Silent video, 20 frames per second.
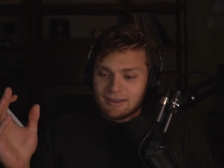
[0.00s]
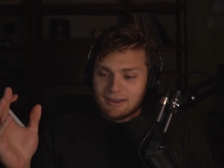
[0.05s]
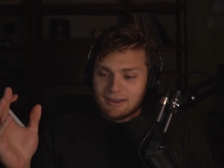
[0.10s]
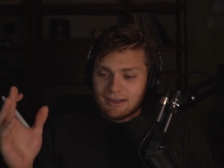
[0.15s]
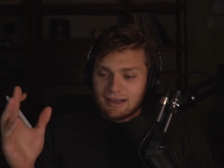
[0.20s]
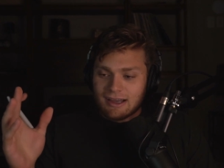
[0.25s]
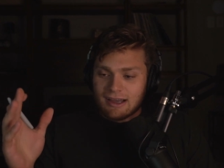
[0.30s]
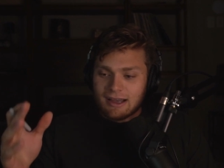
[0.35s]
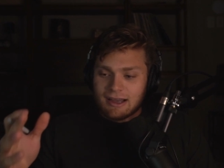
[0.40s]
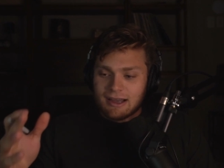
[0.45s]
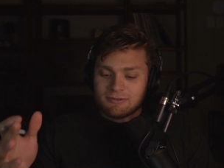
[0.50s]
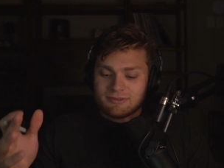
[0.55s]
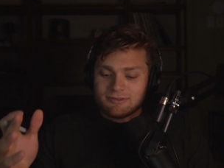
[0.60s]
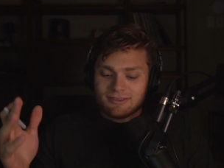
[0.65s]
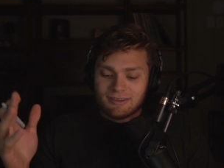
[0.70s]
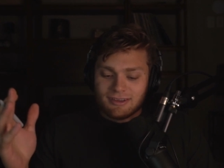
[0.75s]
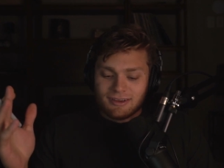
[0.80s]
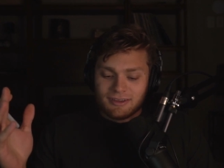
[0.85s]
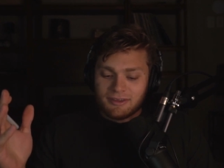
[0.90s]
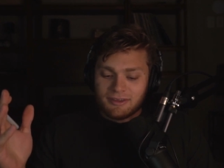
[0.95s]
I, I was
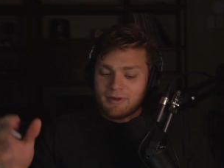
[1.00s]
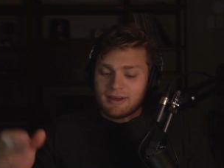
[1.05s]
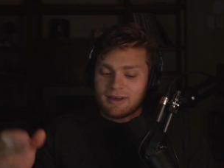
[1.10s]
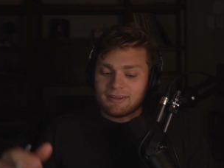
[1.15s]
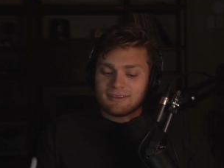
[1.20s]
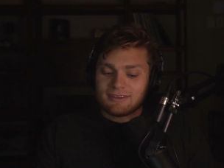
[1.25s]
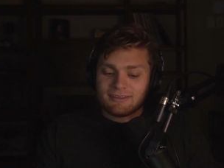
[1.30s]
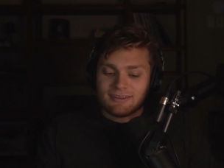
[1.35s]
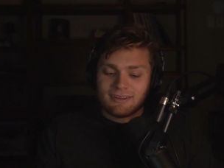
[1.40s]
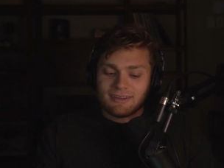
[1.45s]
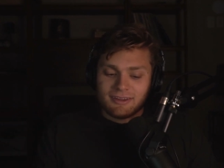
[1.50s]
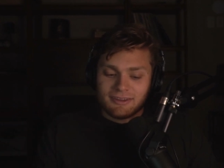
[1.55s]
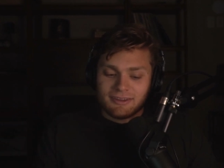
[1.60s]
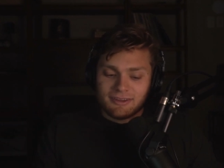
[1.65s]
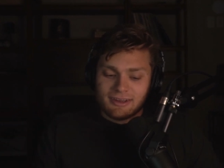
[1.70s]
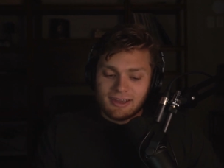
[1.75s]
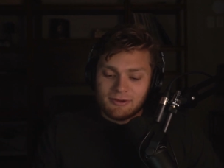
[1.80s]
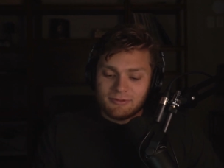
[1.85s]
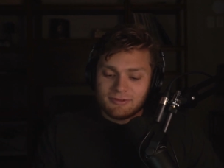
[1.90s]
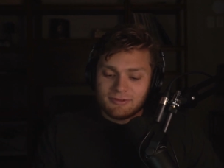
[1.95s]
talking about this the other
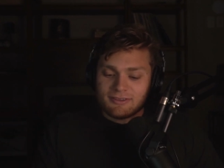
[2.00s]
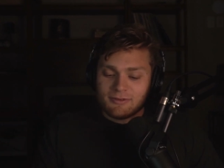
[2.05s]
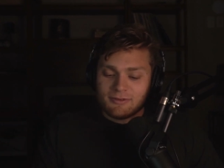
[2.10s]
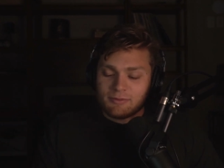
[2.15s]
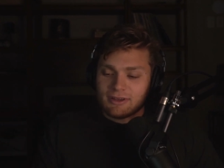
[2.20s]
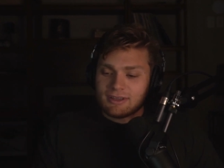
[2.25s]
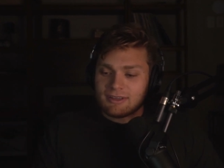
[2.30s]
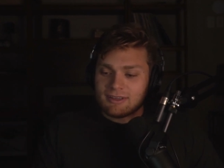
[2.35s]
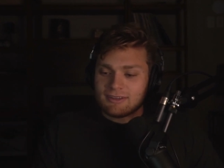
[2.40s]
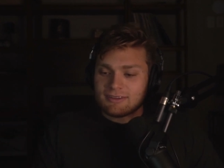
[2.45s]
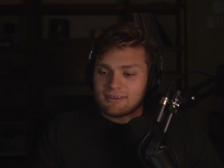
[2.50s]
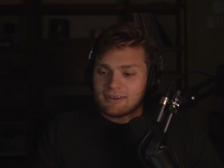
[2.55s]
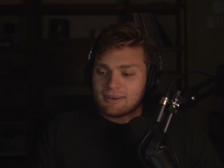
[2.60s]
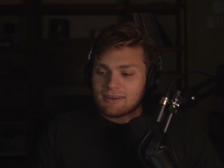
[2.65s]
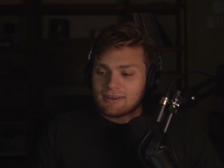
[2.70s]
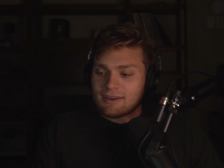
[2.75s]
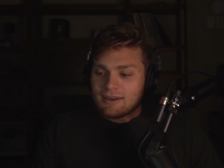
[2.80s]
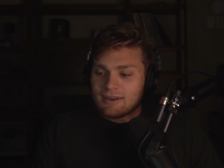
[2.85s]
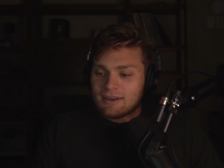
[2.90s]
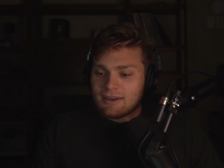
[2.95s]
day with somebody. It's like,
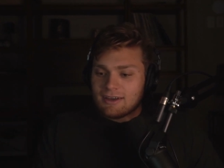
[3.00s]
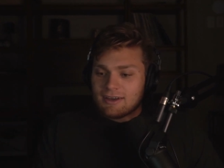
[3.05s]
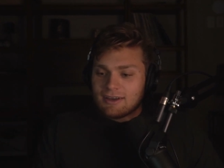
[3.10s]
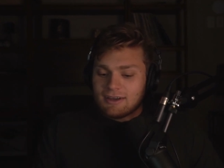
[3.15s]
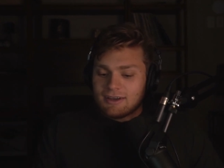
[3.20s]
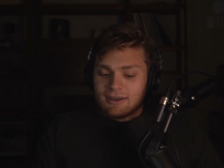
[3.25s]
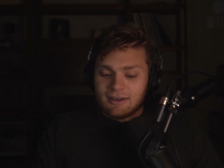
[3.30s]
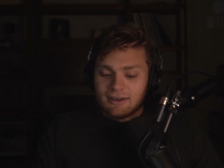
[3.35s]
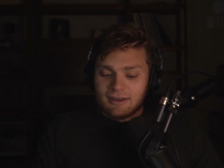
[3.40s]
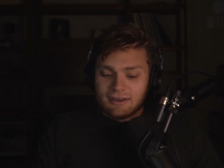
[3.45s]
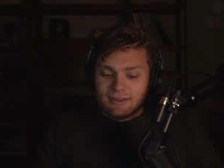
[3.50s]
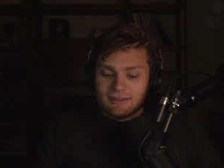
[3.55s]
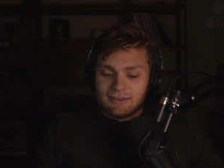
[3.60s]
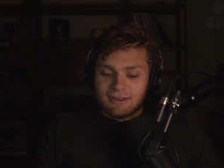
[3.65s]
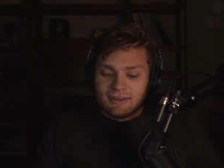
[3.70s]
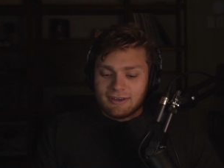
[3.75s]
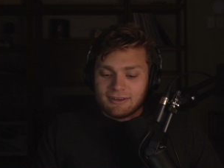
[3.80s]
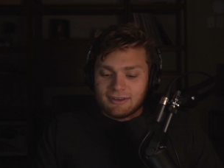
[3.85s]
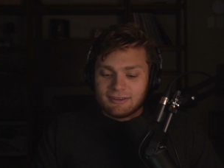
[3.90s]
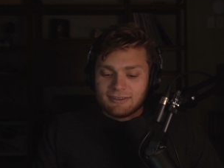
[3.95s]

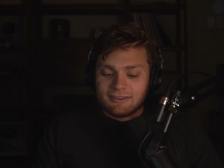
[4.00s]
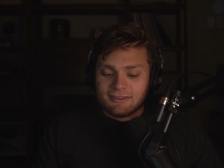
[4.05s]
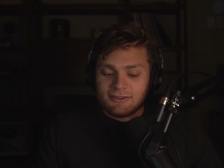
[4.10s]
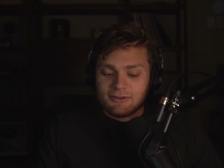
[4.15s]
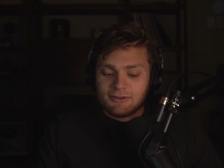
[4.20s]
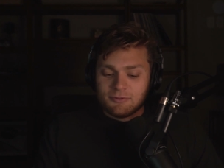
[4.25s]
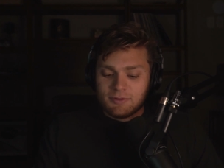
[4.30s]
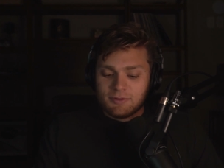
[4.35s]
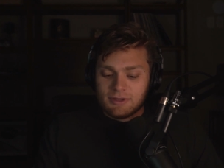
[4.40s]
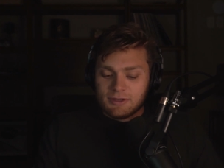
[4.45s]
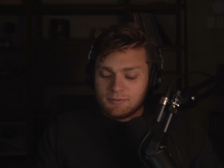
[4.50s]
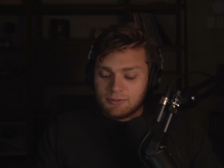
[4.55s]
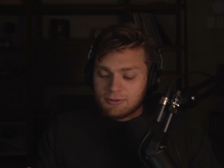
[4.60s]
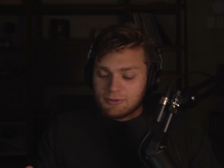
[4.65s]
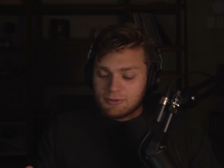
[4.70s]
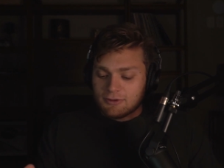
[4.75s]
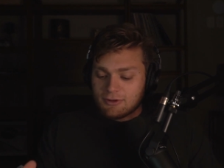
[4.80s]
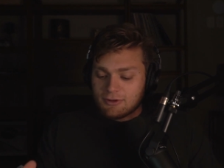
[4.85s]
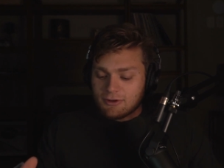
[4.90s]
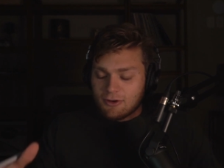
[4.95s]
there's two
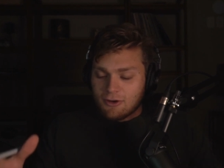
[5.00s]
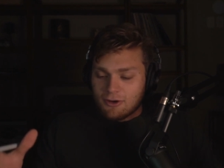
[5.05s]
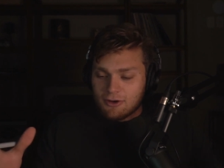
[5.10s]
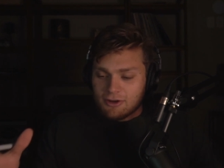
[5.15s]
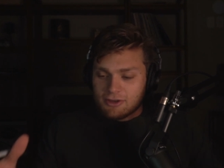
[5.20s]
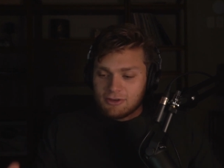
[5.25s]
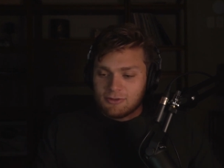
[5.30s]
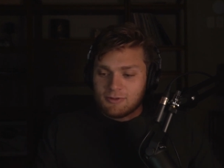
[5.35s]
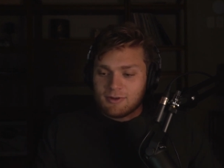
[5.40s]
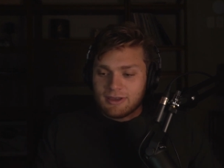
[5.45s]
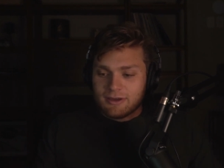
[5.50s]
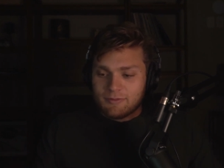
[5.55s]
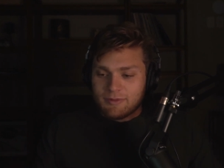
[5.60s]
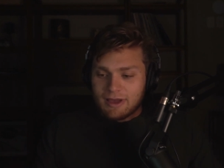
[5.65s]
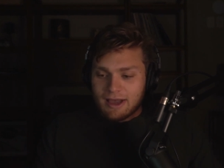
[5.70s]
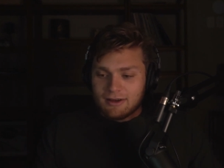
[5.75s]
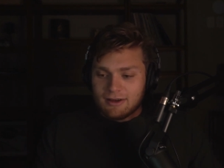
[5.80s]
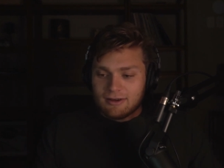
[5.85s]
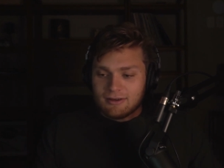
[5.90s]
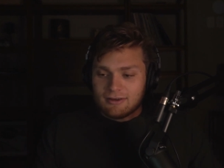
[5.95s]
people arguing
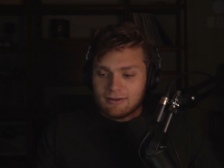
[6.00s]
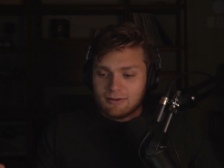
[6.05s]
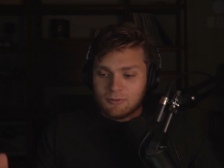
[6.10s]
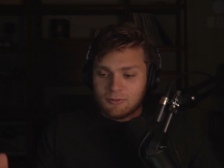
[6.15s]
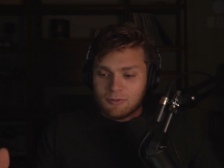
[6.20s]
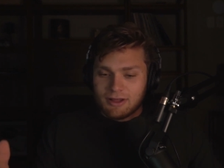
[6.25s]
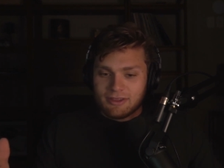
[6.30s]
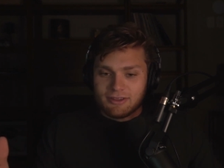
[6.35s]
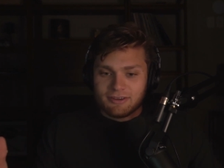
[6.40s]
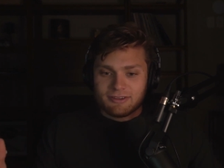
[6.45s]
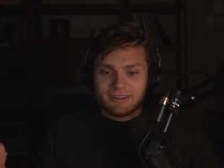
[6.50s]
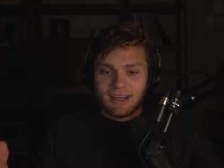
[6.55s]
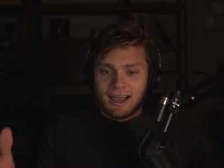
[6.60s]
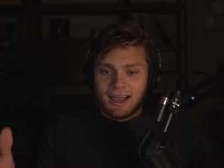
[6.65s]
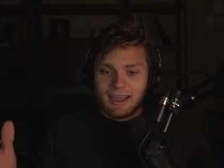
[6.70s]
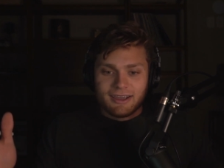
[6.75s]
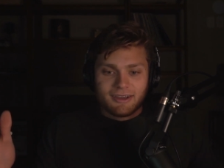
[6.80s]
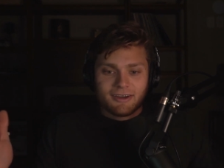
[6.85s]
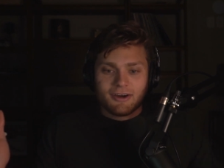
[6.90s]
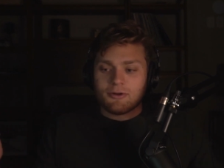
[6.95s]
about whether
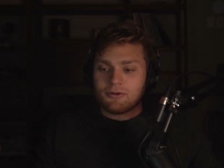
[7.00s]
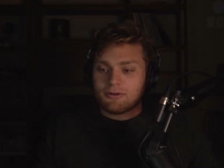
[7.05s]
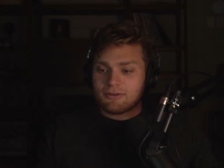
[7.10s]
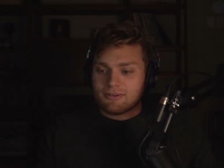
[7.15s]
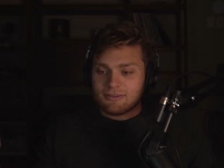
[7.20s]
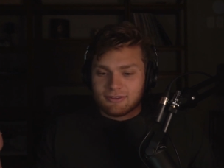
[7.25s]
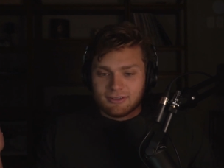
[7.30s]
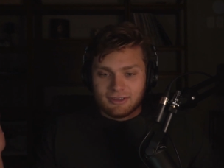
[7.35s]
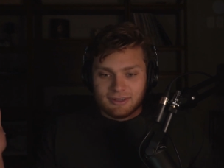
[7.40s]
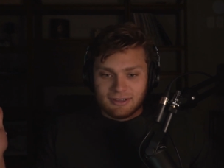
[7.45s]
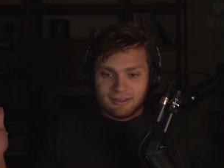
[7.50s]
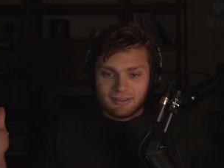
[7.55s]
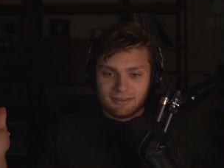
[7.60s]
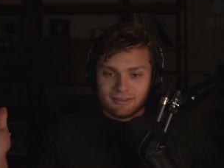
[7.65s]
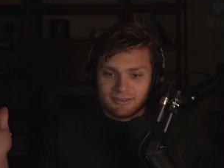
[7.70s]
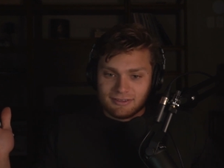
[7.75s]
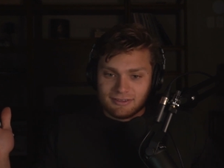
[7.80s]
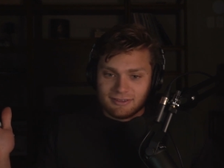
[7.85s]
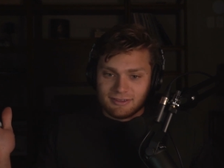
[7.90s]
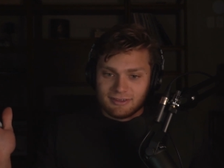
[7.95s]
Diet Coke
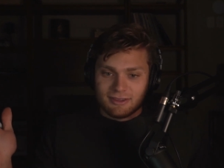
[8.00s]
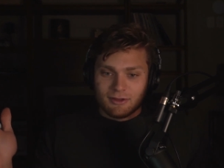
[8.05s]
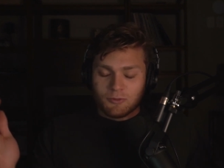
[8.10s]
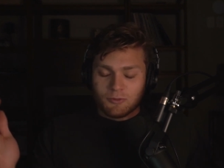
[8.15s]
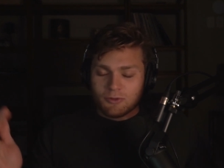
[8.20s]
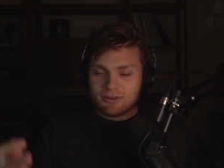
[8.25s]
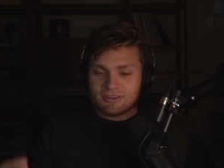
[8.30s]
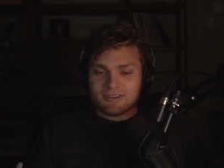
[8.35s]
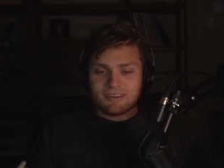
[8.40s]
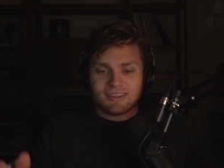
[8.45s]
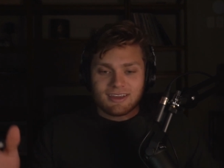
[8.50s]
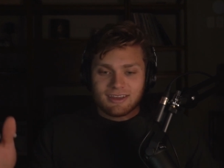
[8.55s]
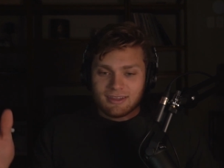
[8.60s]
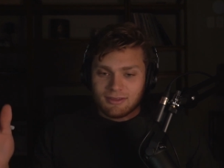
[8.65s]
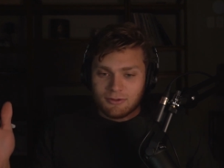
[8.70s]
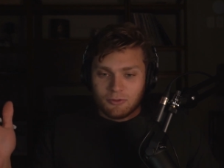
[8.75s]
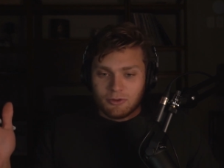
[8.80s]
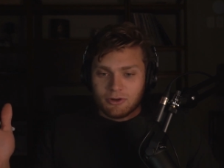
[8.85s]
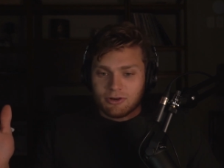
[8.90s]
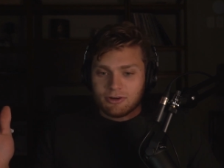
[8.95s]
is the worst thing in
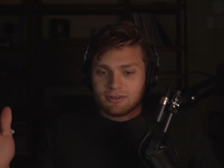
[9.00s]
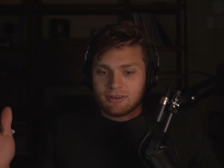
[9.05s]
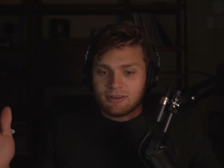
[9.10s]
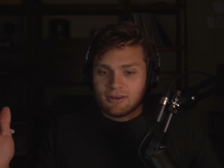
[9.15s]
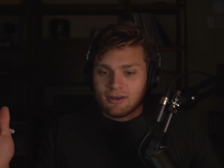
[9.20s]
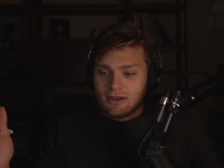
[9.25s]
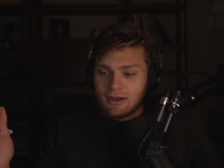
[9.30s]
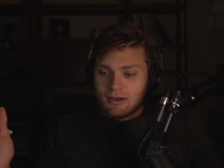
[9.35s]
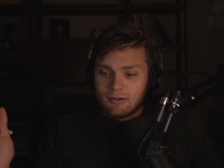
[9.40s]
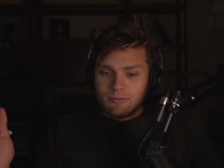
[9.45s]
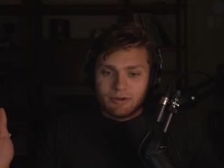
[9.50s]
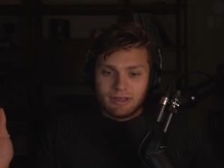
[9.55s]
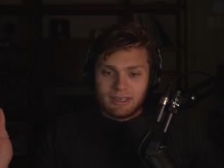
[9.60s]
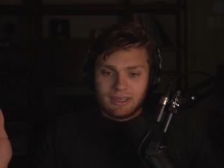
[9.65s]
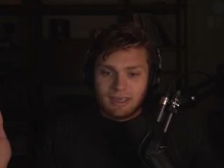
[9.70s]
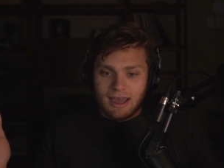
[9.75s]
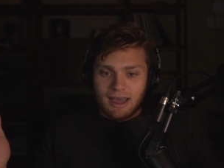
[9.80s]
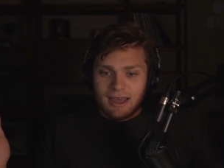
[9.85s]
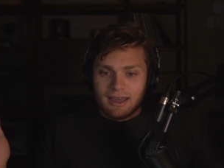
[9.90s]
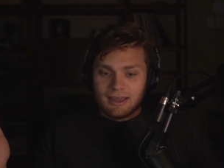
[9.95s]
the world, but
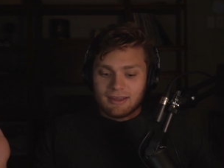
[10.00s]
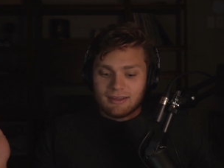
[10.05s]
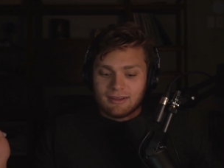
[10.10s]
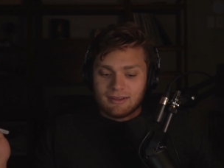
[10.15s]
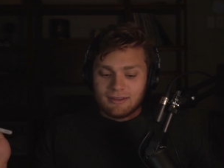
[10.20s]
yet